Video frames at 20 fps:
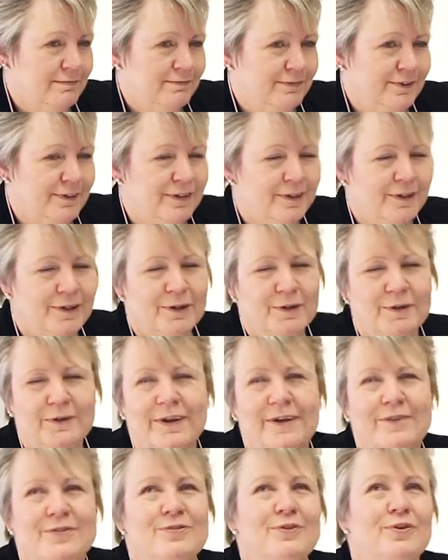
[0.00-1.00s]
You know,
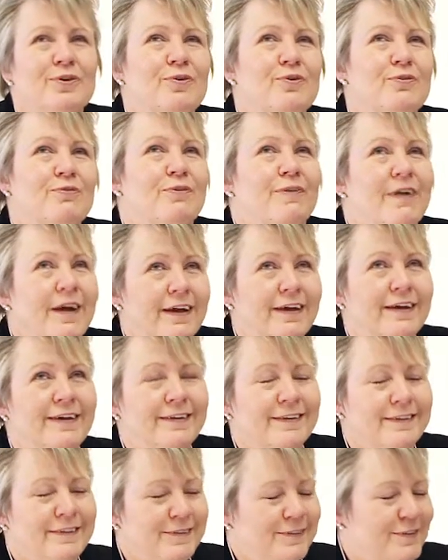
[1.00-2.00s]
it's the great,
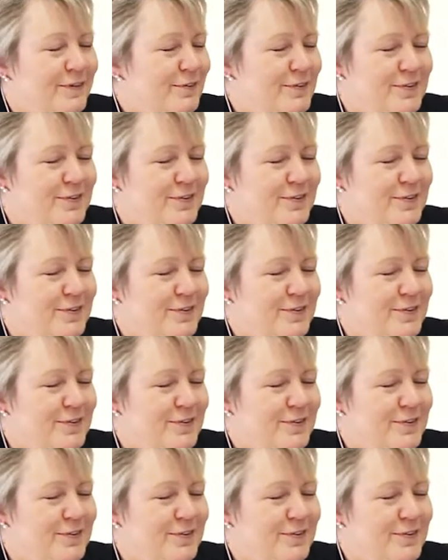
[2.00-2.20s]
you know,